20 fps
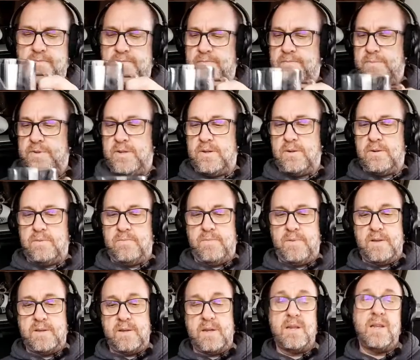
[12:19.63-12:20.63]
So
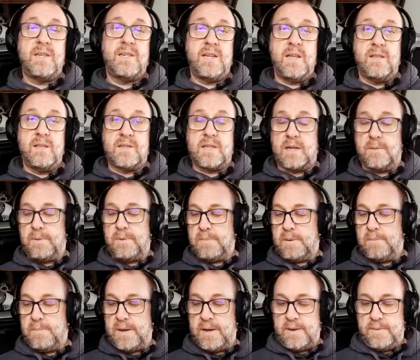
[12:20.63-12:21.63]
that's it. It looks like a pumpkin
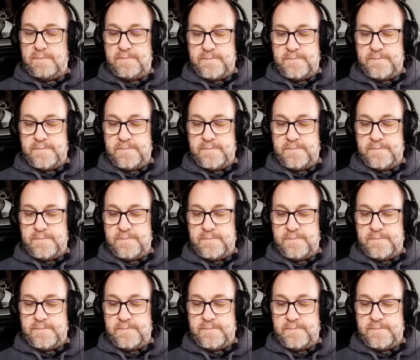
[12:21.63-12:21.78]
pie.